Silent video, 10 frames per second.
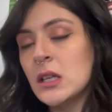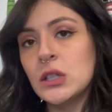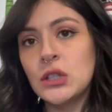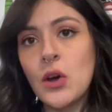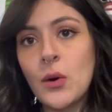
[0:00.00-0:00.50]

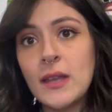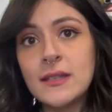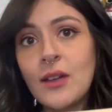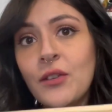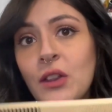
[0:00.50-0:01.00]
So it's
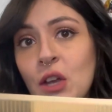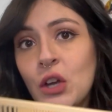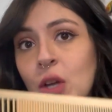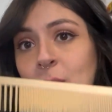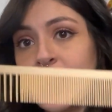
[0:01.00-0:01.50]
definitely a
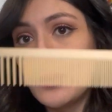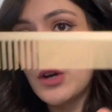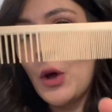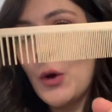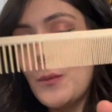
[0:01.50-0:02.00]
good beginner
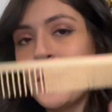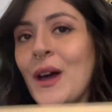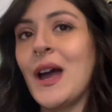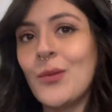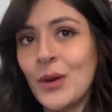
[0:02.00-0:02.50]
comb, but
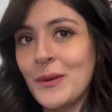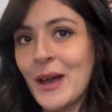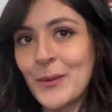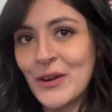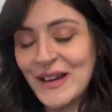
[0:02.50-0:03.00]
I will be
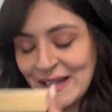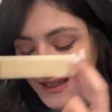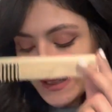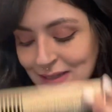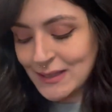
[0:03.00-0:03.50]
upgrading
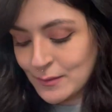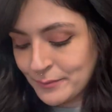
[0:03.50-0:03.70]
this.